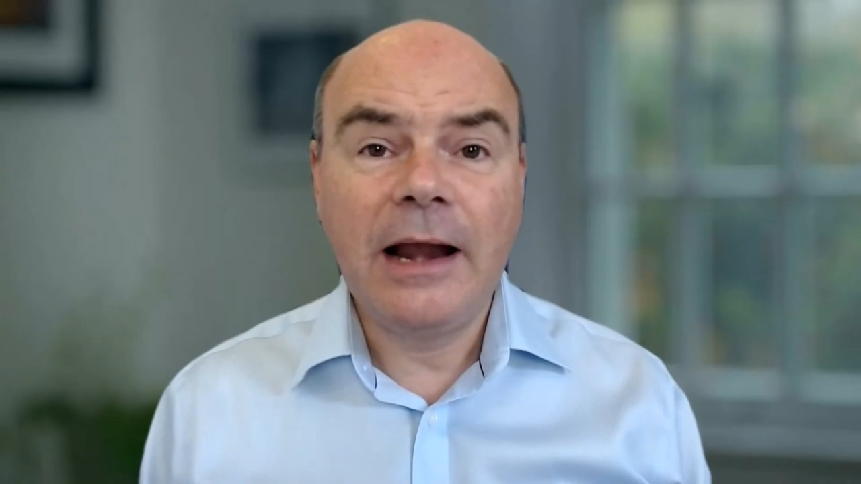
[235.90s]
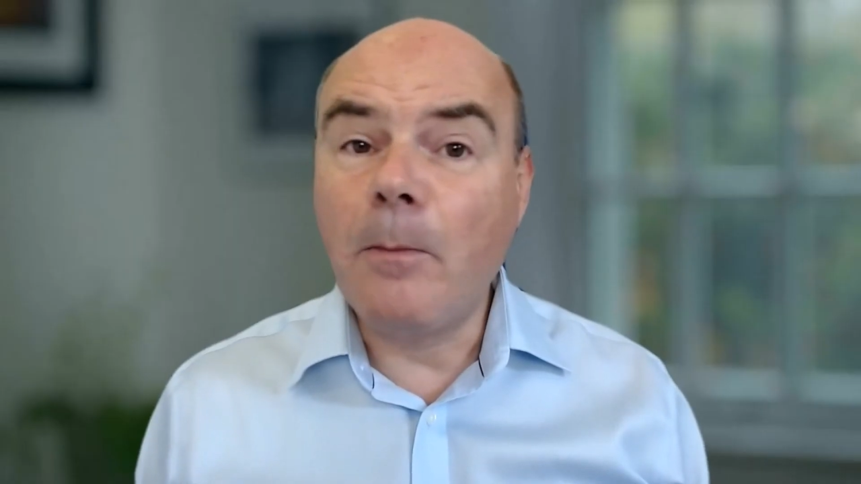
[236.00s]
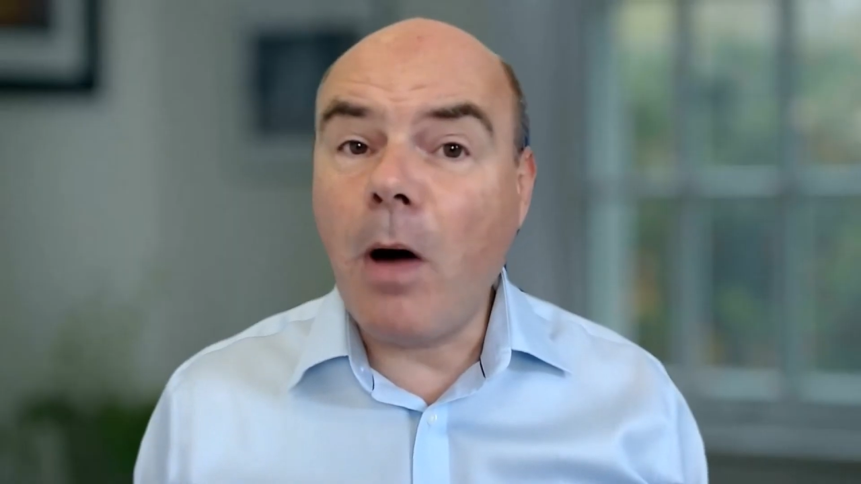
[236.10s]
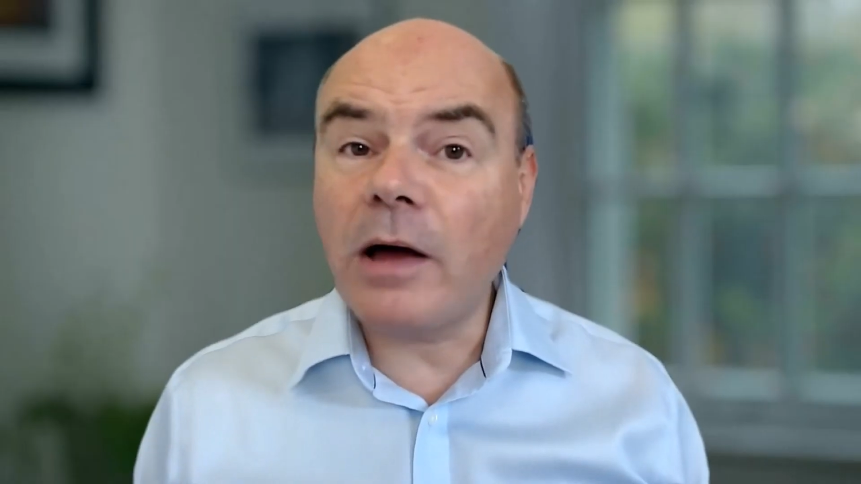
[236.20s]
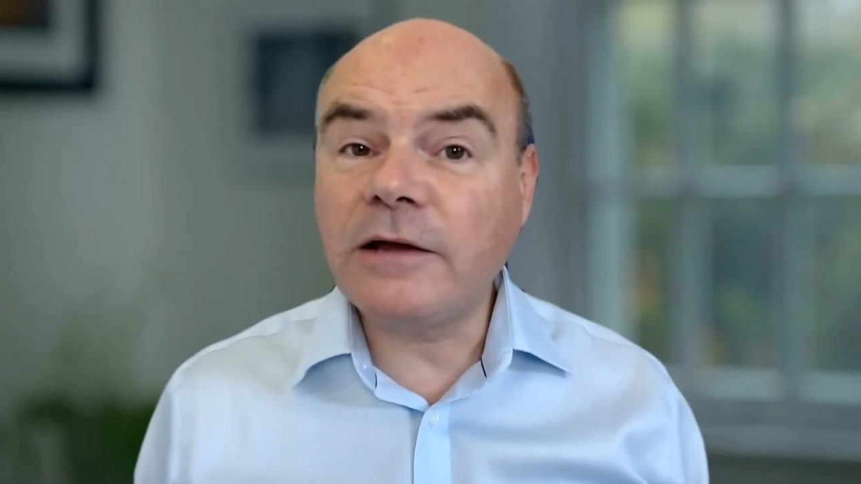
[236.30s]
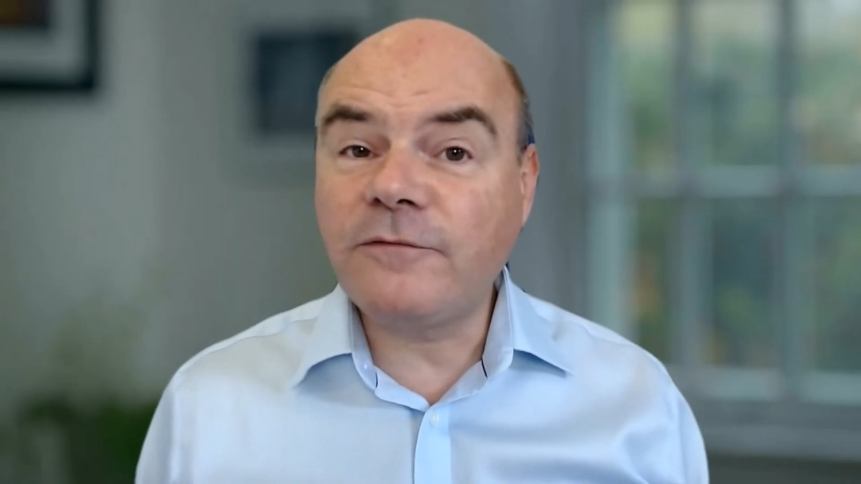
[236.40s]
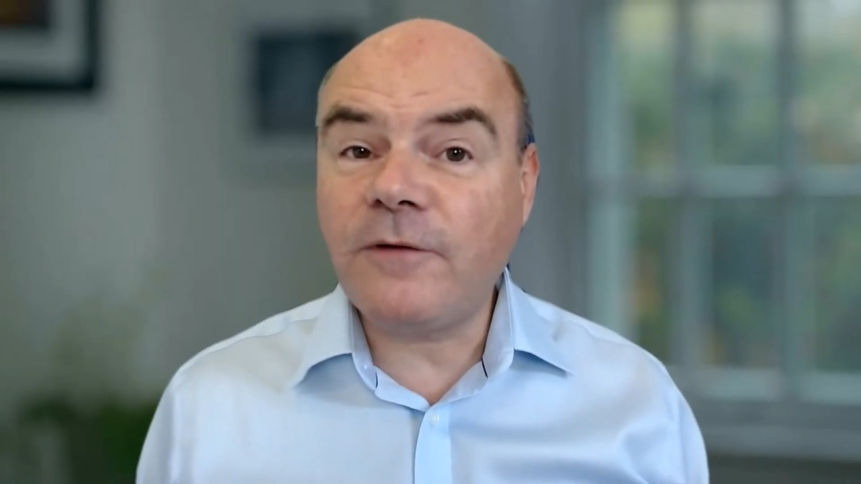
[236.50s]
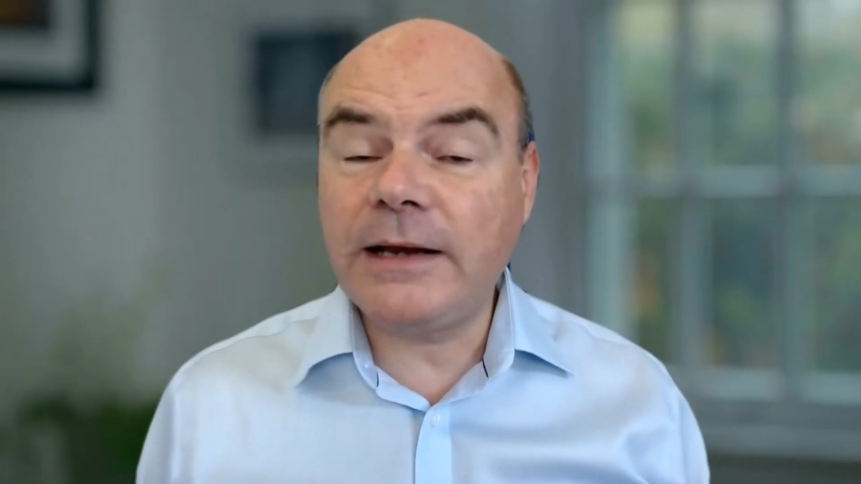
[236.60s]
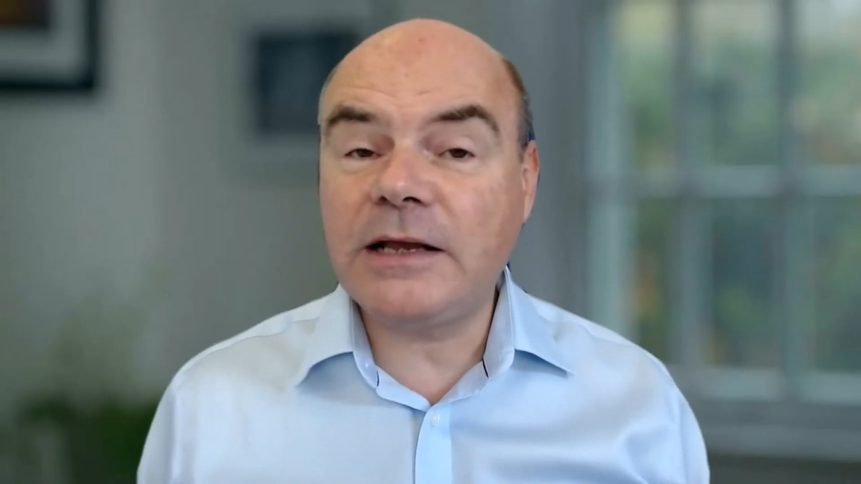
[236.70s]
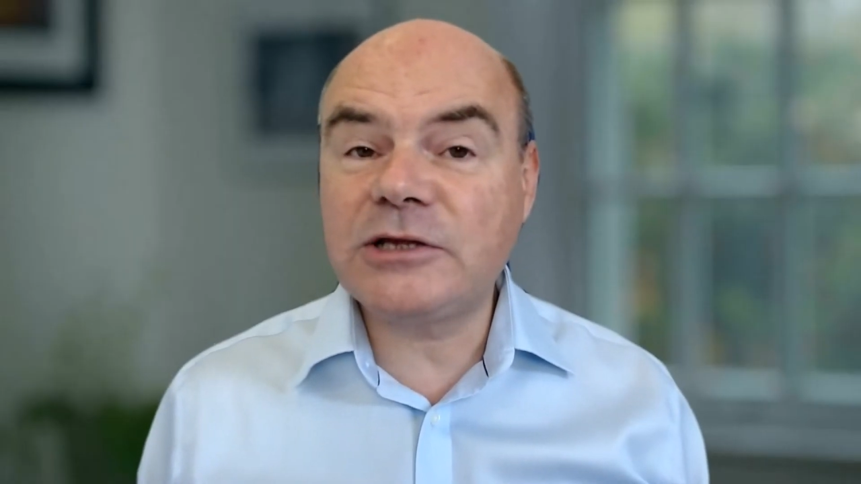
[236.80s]
Now, Market
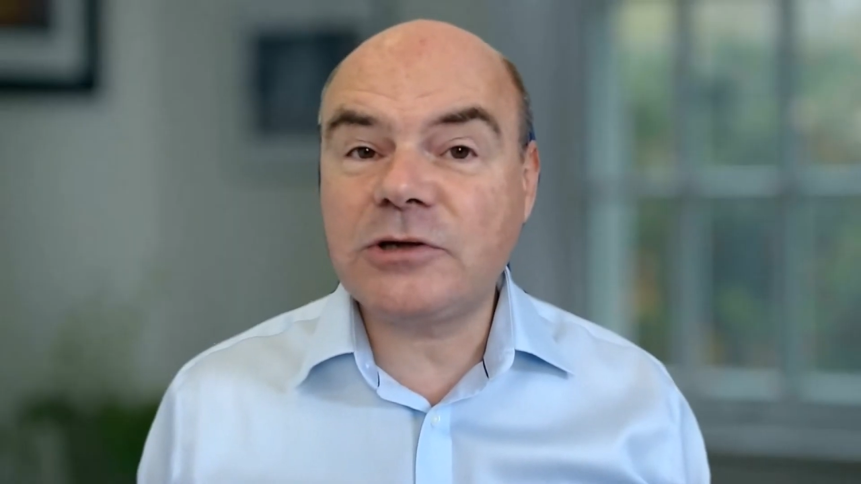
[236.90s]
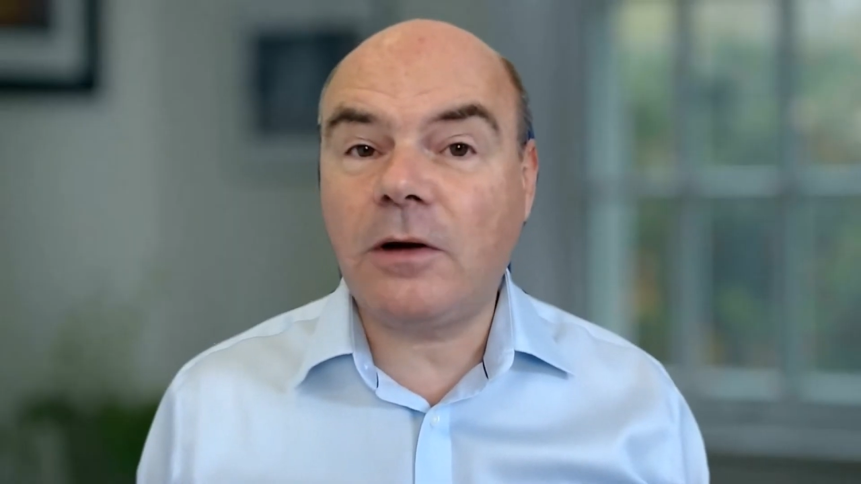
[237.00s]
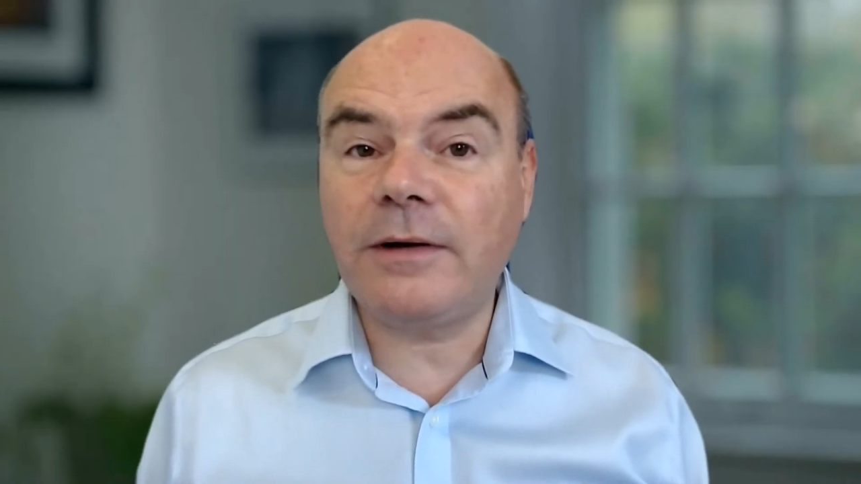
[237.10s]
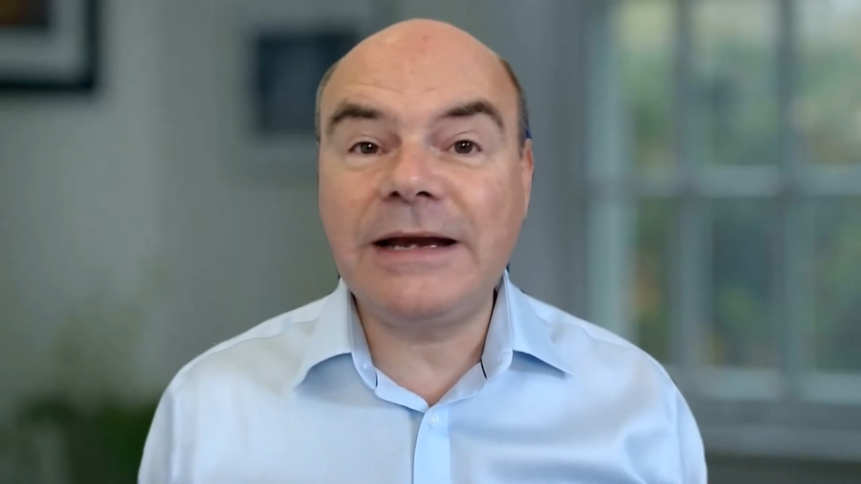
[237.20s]
Finance are